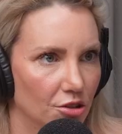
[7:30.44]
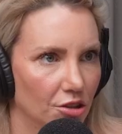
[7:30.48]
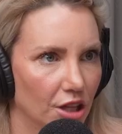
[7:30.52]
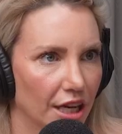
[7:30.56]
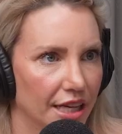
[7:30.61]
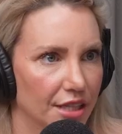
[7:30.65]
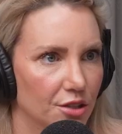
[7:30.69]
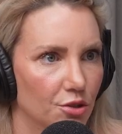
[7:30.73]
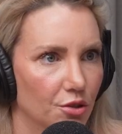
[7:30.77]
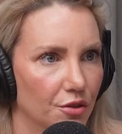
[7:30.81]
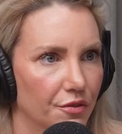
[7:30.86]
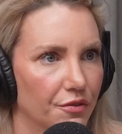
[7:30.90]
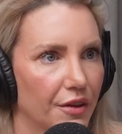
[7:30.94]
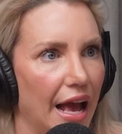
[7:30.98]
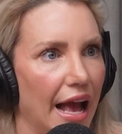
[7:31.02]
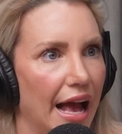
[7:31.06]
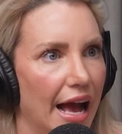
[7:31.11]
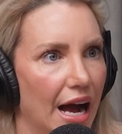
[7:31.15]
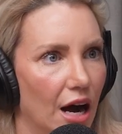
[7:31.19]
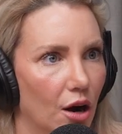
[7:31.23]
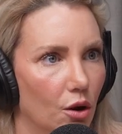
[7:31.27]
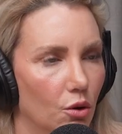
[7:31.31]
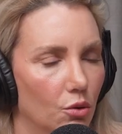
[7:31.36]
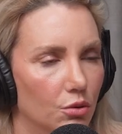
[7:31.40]
on like sort of
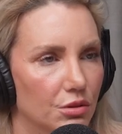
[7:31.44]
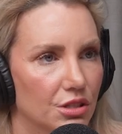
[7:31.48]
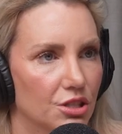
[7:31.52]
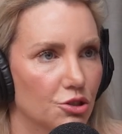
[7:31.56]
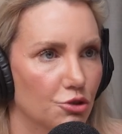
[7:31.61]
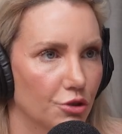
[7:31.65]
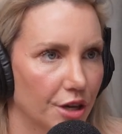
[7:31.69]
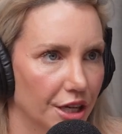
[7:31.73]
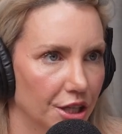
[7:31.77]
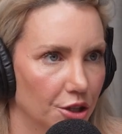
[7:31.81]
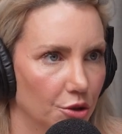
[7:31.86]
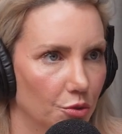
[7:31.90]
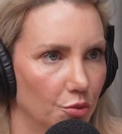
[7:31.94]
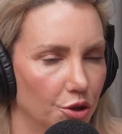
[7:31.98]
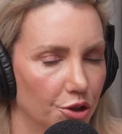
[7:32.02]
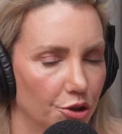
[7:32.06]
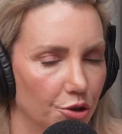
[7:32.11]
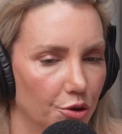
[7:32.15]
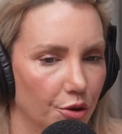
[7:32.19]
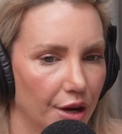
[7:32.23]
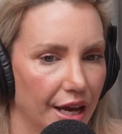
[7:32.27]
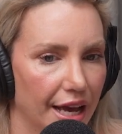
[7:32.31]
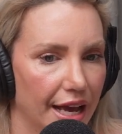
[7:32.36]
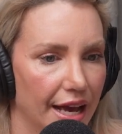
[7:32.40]
how straight you want
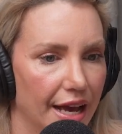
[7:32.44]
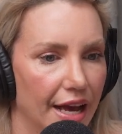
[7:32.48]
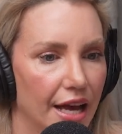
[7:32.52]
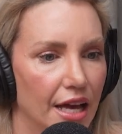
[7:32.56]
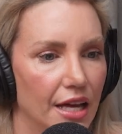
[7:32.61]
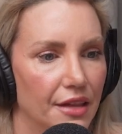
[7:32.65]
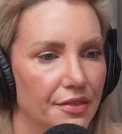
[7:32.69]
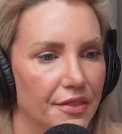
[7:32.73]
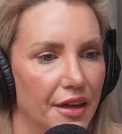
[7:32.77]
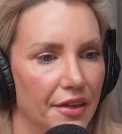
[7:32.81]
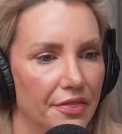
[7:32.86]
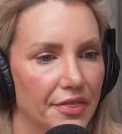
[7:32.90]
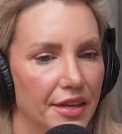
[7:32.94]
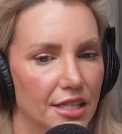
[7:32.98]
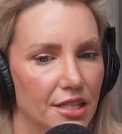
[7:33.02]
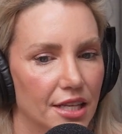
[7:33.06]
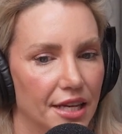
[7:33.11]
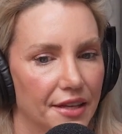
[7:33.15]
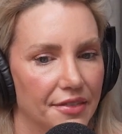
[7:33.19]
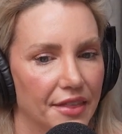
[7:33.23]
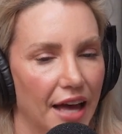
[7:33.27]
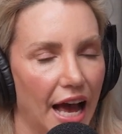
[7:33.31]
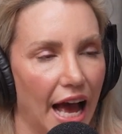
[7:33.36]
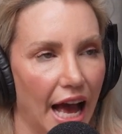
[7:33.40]
your hair. Then there's
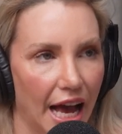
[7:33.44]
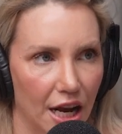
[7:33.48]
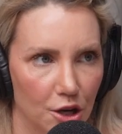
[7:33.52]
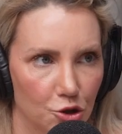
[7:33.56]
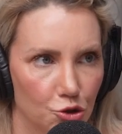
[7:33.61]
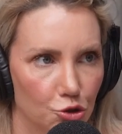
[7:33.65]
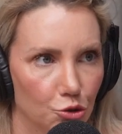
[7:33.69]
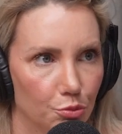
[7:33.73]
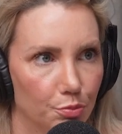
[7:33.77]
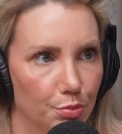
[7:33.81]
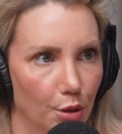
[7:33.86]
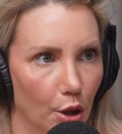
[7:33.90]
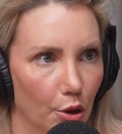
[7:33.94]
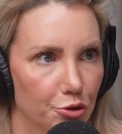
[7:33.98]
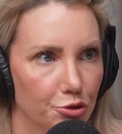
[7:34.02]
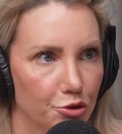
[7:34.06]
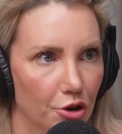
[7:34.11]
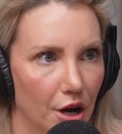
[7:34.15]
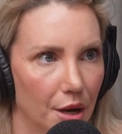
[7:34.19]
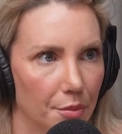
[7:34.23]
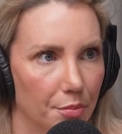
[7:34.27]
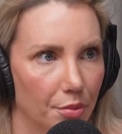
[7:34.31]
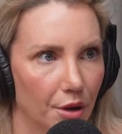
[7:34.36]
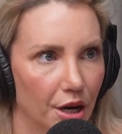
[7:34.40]
like the actual blow
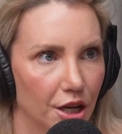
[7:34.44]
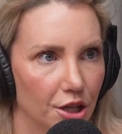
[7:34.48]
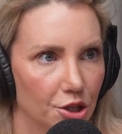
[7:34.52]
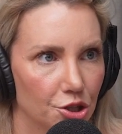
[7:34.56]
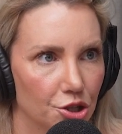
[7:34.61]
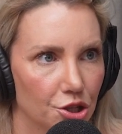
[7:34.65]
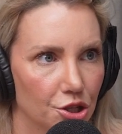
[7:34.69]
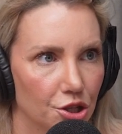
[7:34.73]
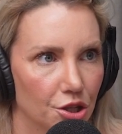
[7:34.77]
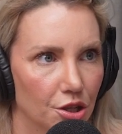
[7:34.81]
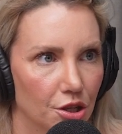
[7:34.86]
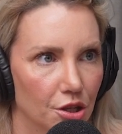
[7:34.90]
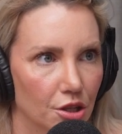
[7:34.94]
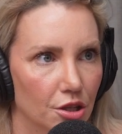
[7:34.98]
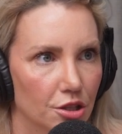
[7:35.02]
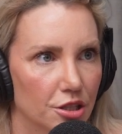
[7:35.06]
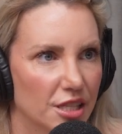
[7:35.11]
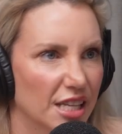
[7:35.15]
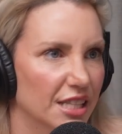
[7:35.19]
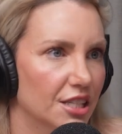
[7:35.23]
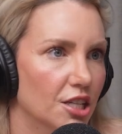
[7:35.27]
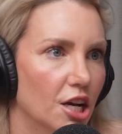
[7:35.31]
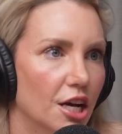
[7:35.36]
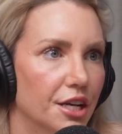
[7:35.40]
dry brush.
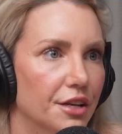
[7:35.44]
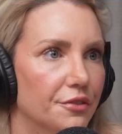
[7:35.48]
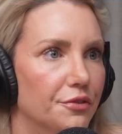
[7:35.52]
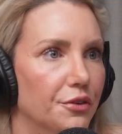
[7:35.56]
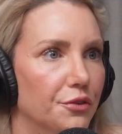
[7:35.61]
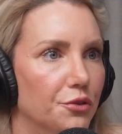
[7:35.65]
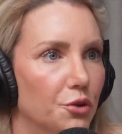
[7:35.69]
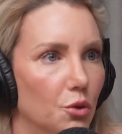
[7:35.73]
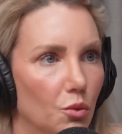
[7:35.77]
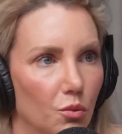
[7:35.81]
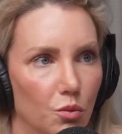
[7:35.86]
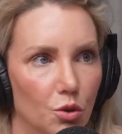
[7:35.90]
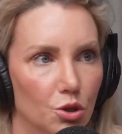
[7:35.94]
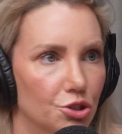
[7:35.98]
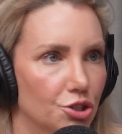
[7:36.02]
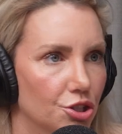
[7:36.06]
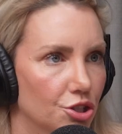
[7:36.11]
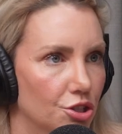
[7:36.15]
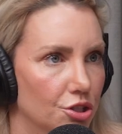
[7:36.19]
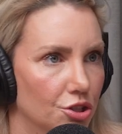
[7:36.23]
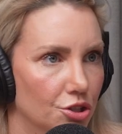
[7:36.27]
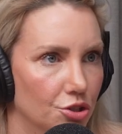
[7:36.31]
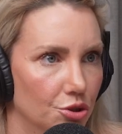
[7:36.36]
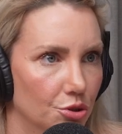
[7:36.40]
So that's kind of if you
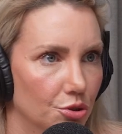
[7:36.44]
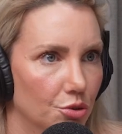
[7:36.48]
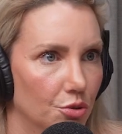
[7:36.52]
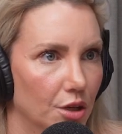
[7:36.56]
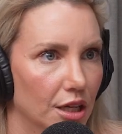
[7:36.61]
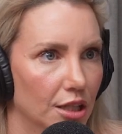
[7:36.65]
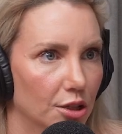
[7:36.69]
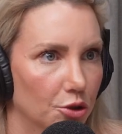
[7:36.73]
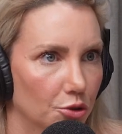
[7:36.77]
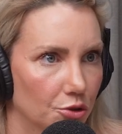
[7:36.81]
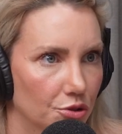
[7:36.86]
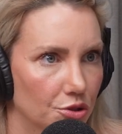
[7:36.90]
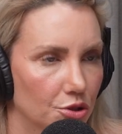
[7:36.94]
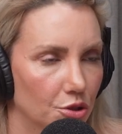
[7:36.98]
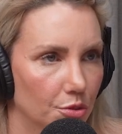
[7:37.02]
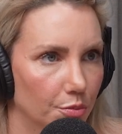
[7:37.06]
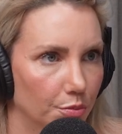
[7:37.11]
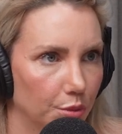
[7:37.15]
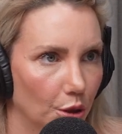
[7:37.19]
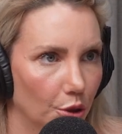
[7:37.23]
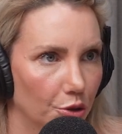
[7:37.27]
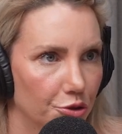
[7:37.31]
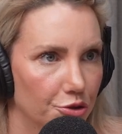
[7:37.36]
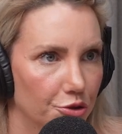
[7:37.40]
wanted to do a loose sort
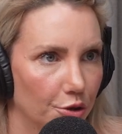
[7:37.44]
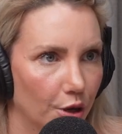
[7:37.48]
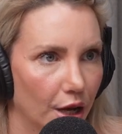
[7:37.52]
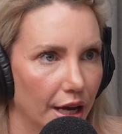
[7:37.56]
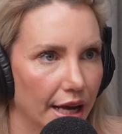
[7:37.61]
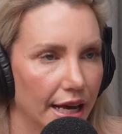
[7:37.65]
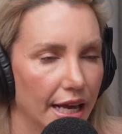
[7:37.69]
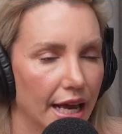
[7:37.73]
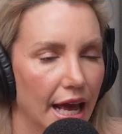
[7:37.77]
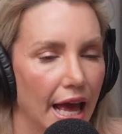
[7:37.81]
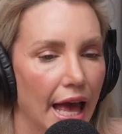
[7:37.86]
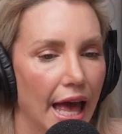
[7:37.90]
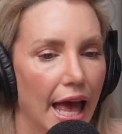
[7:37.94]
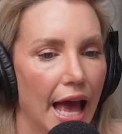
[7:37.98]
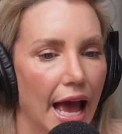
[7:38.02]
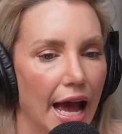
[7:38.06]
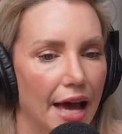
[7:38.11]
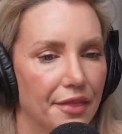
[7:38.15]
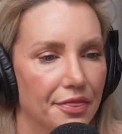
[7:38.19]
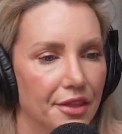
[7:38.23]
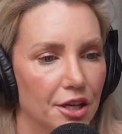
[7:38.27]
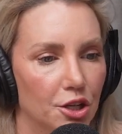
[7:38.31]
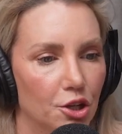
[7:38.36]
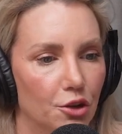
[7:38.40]
of blow dry.
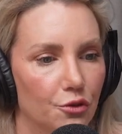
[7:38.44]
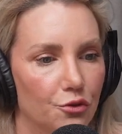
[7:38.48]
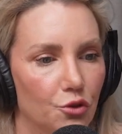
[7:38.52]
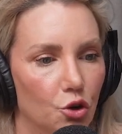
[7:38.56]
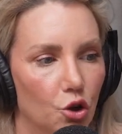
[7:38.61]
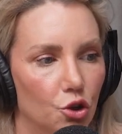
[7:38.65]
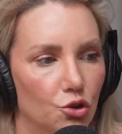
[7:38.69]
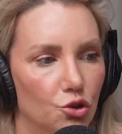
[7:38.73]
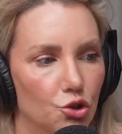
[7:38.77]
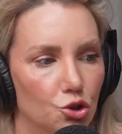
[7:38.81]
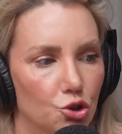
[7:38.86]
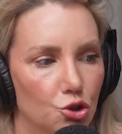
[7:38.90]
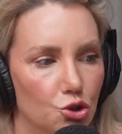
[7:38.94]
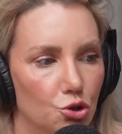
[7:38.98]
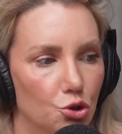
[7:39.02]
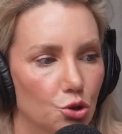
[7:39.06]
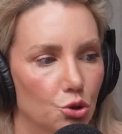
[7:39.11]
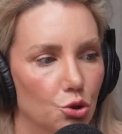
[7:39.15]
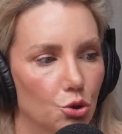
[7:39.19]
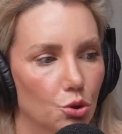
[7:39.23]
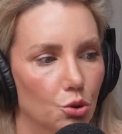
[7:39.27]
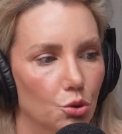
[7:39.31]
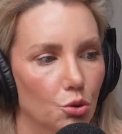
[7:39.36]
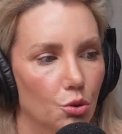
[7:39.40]
And then you've got the
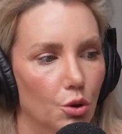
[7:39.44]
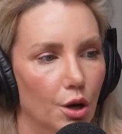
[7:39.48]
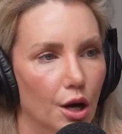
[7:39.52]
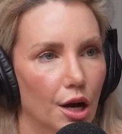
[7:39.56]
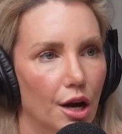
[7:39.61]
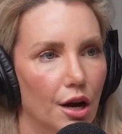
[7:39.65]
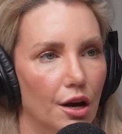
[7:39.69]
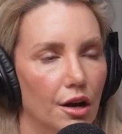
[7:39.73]
2